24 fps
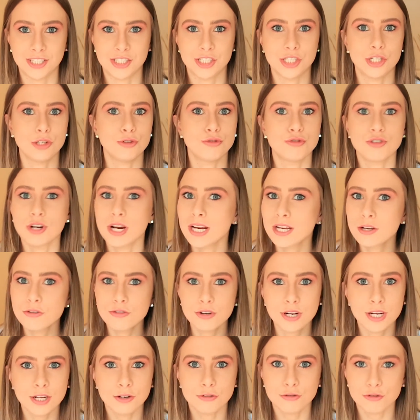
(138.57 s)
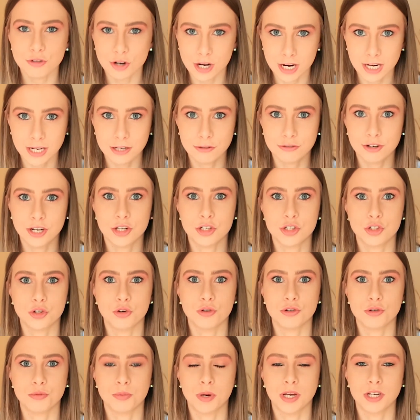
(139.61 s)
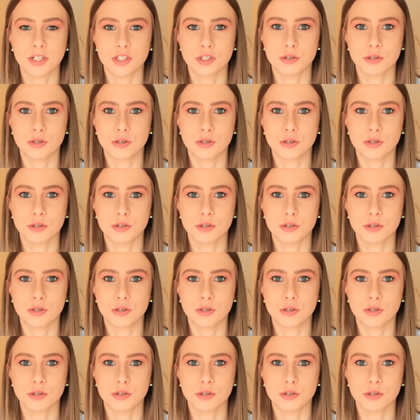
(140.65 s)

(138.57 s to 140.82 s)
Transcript: She really reassured me.